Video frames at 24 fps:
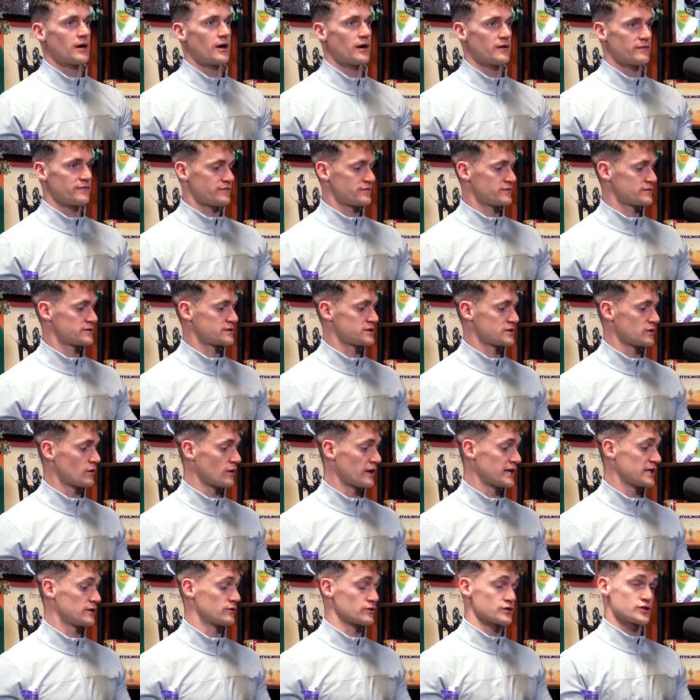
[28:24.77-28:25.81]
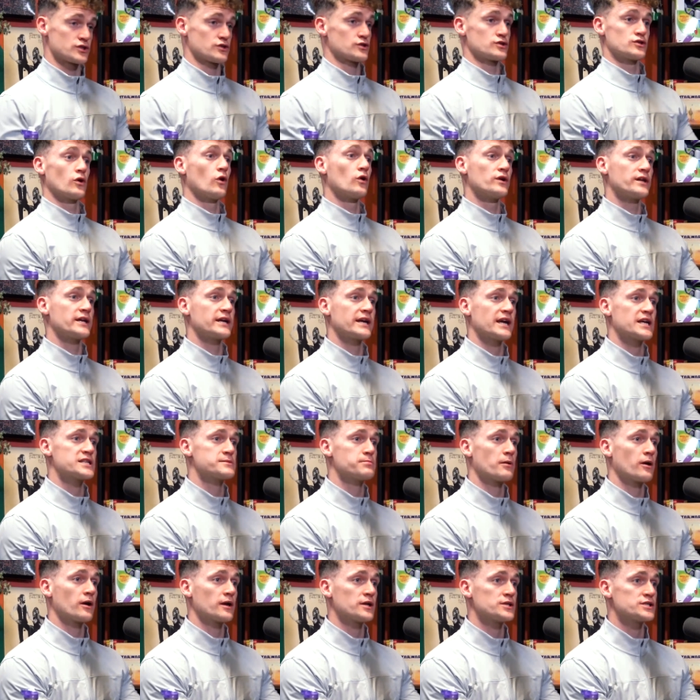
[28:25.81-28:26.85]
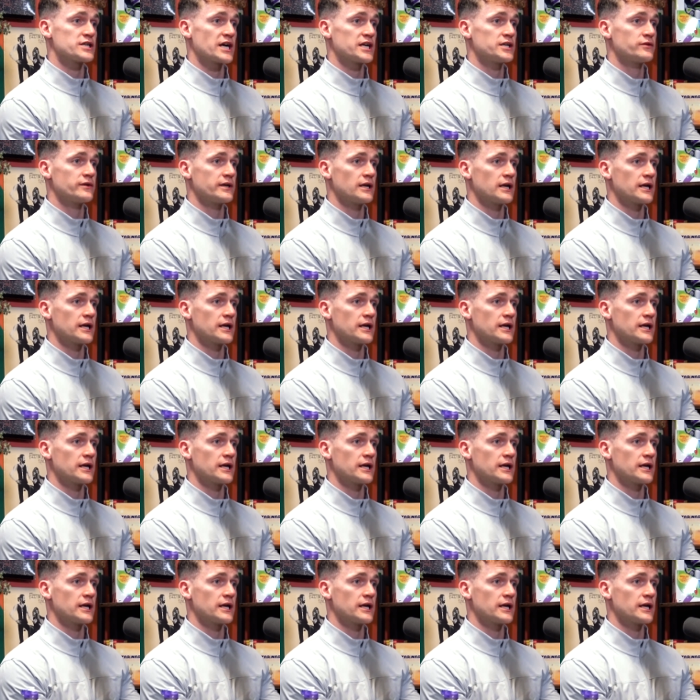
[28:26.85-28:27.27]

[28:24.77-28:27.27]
so like there's just no dickheads born in January.